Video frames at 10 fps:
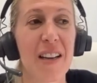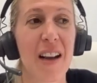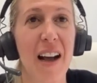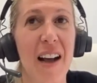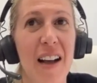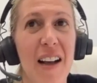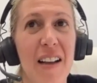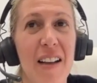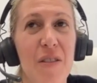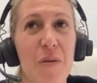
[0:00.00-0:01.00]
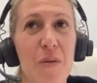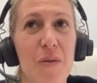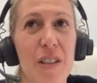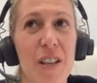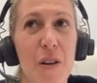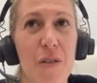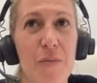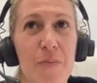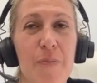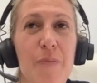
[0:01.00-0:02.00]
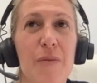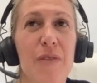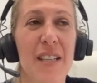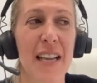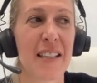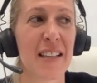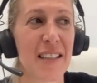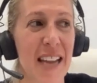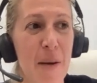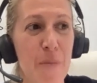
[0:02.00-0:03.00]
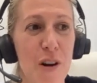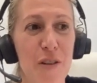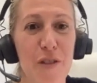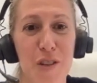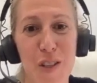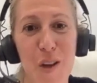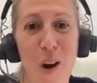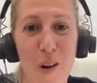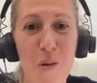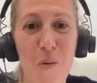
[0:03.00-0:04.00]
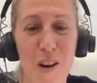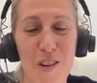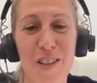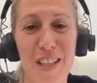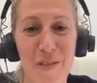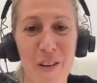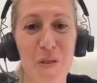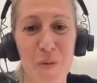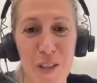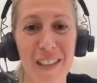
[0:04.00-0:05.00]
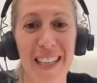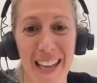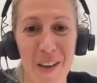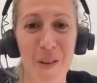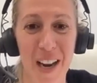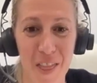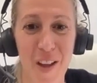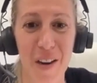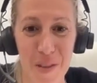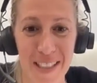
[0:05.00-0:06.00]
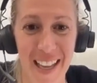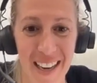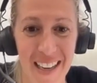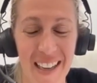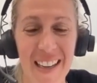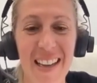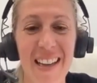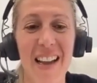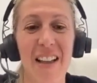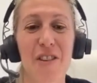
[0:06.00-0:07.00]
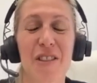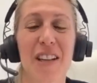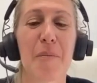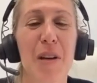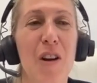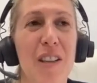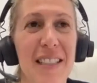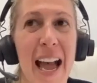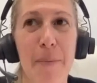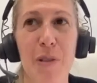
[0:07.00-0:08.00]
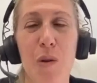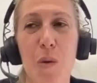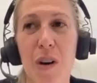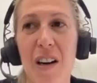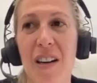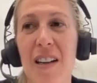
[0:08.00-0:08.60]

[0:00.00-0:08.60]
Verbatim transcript: Uh, you know, testing the tap water versus the RO water to see if I was really getting what I thought I was getting. There's a company called Tap Score